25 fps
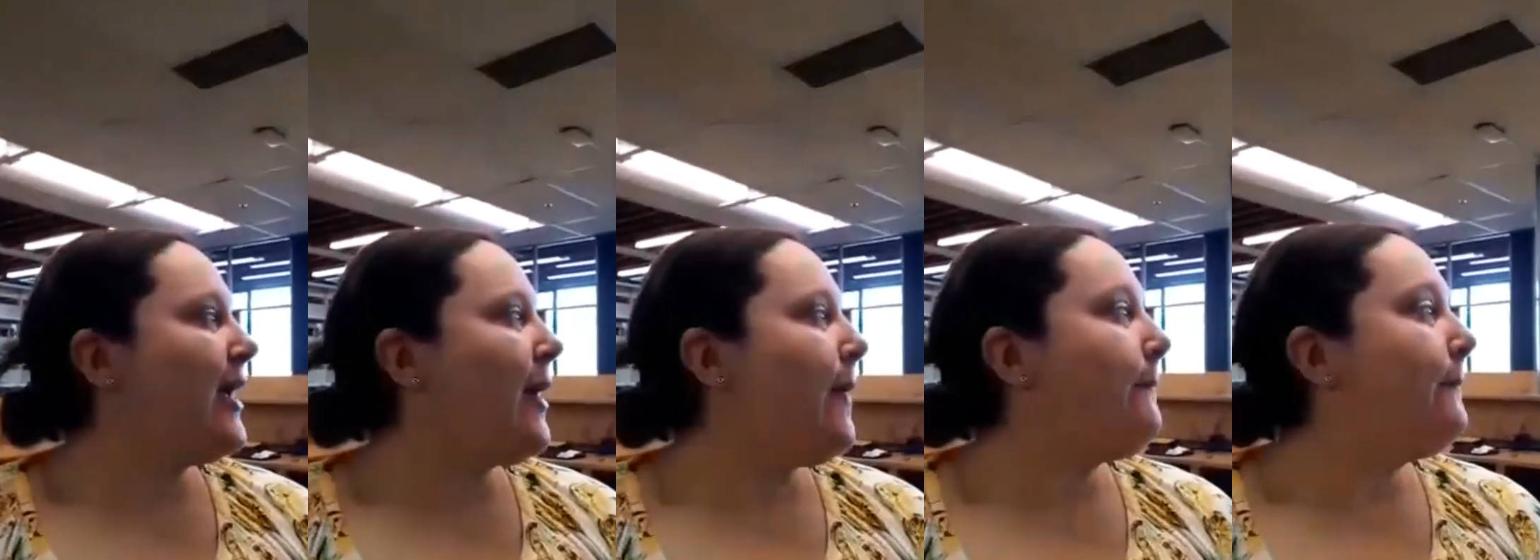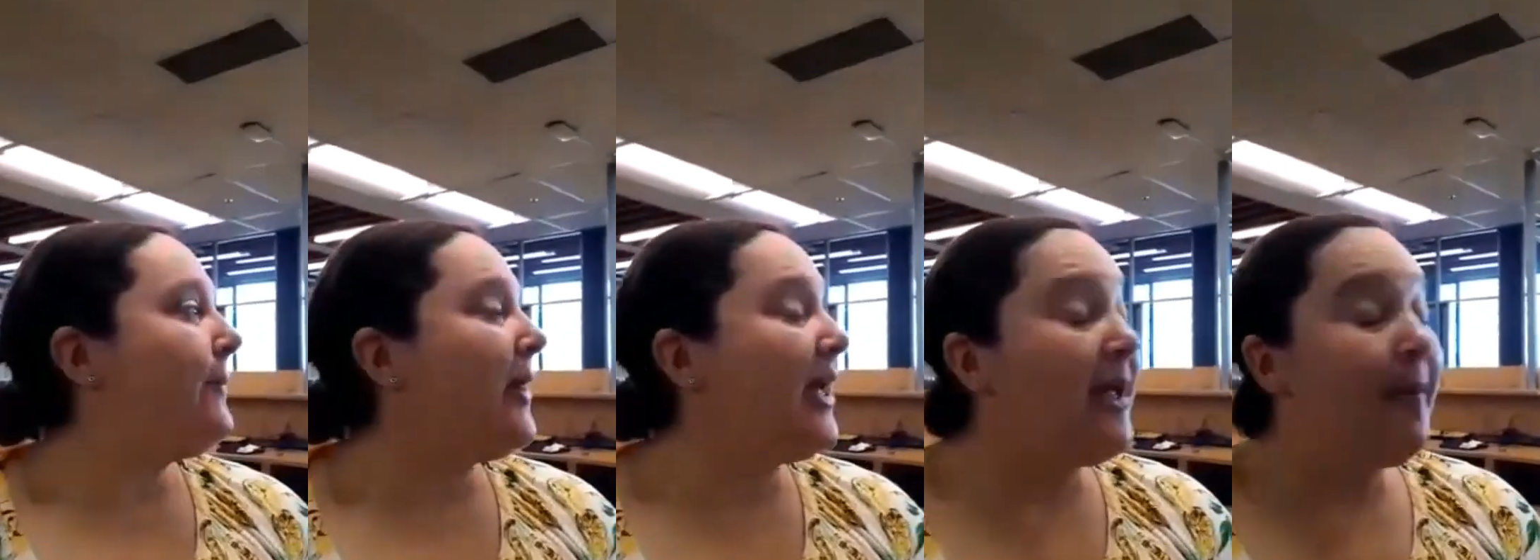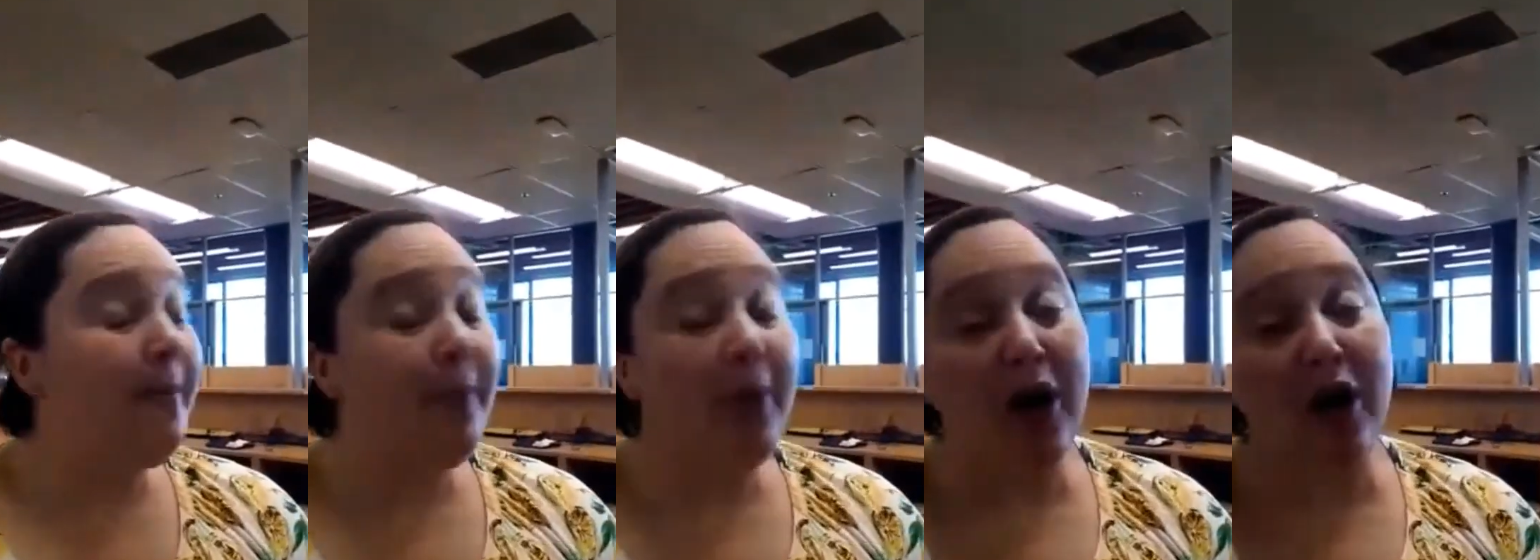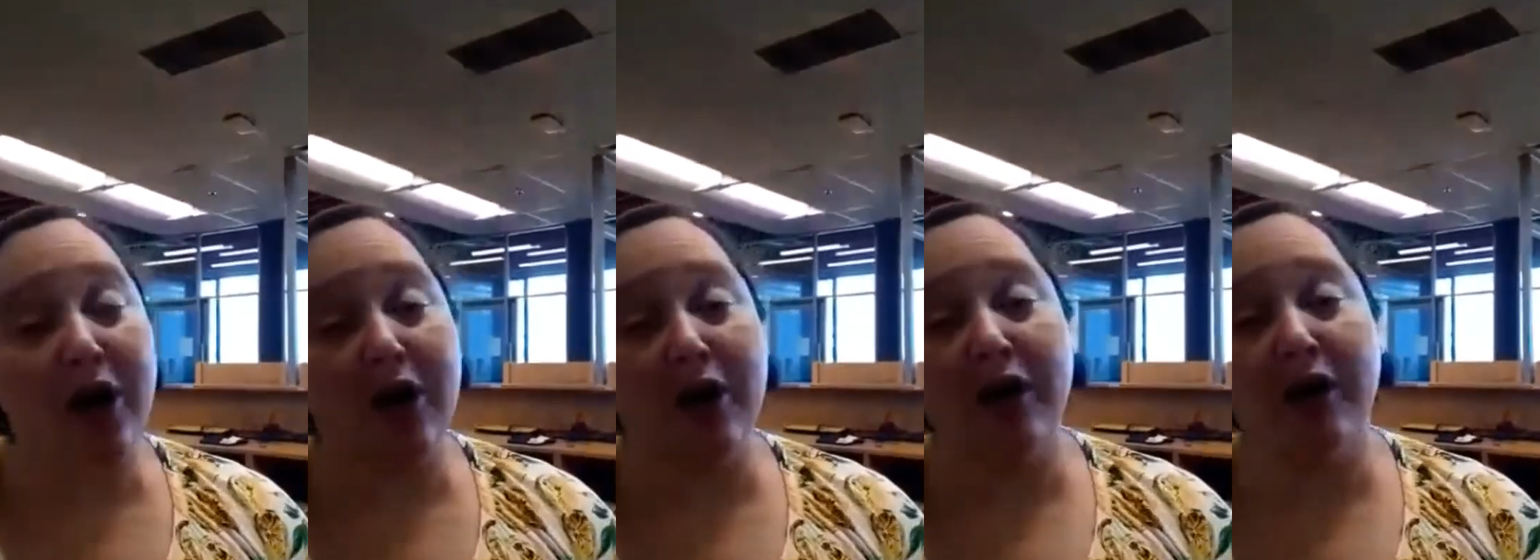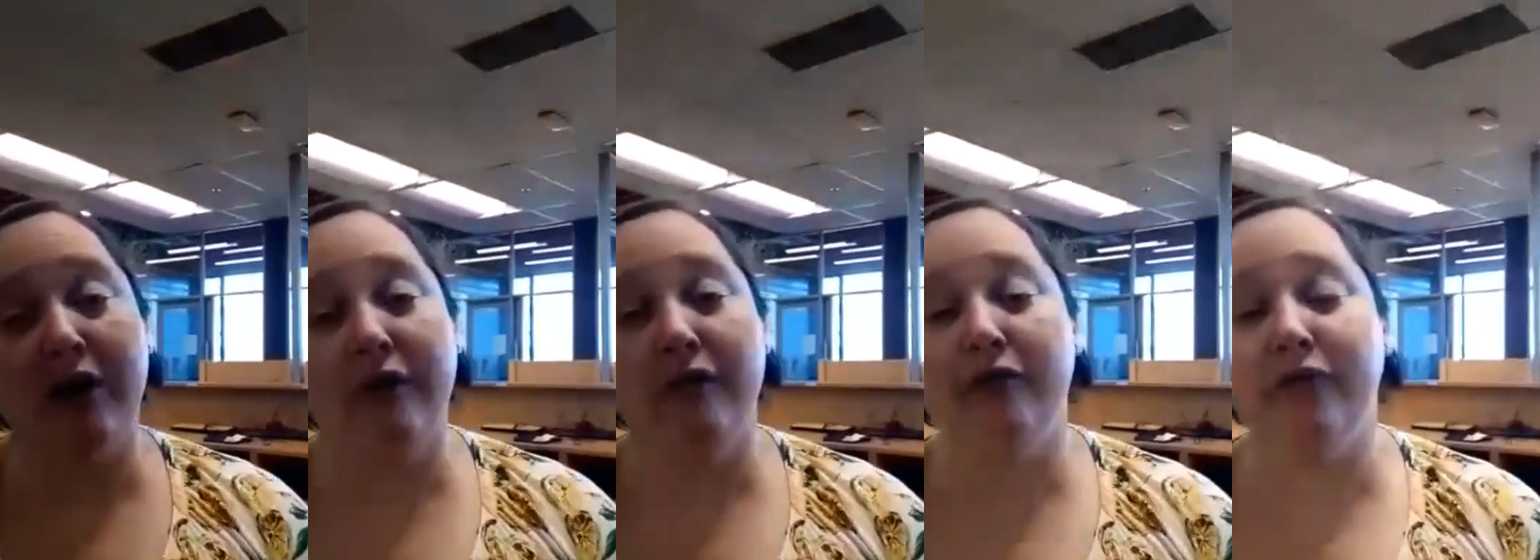a big
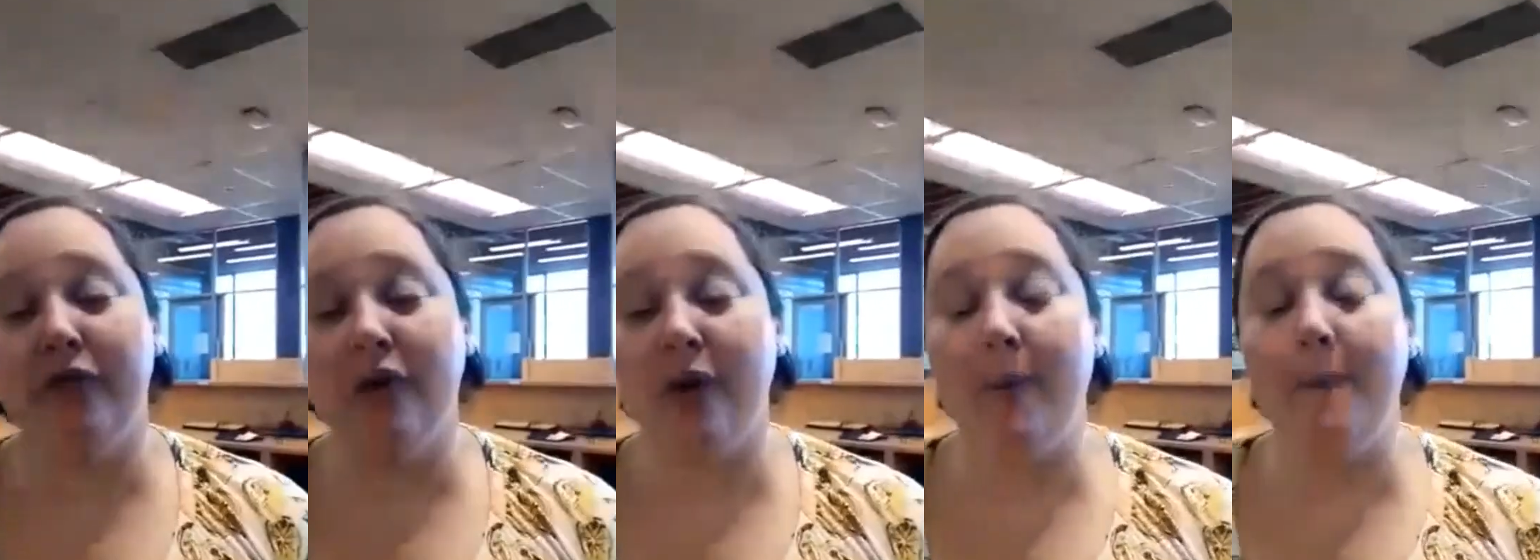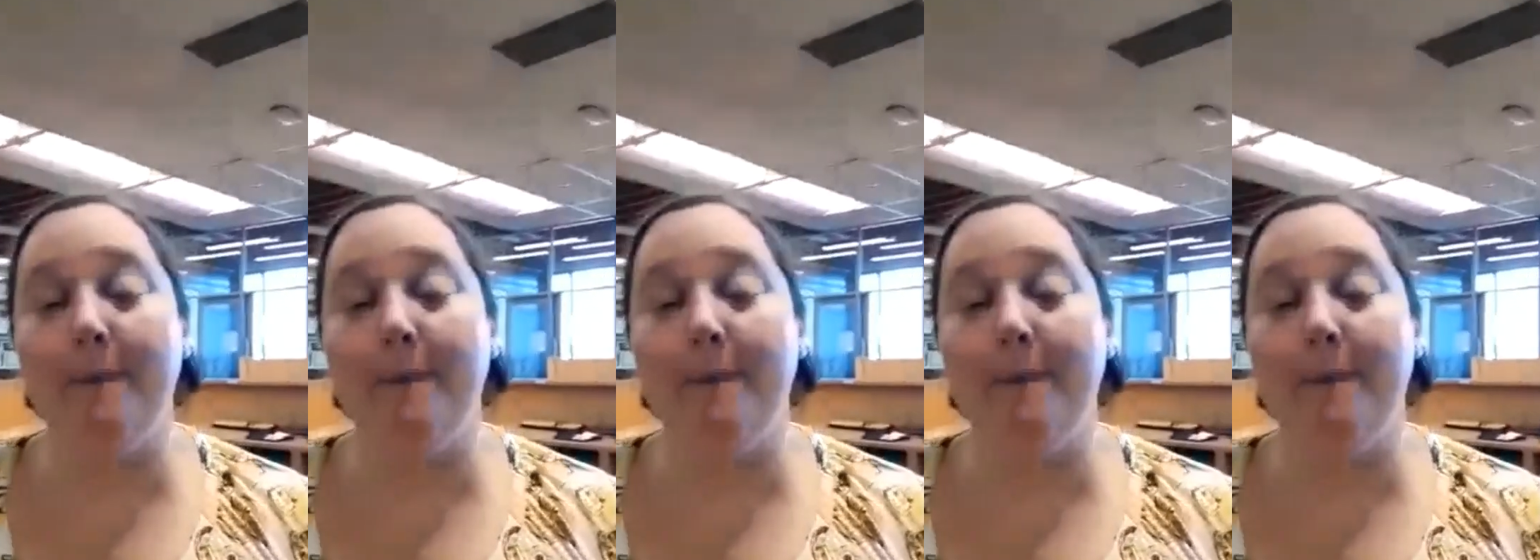part of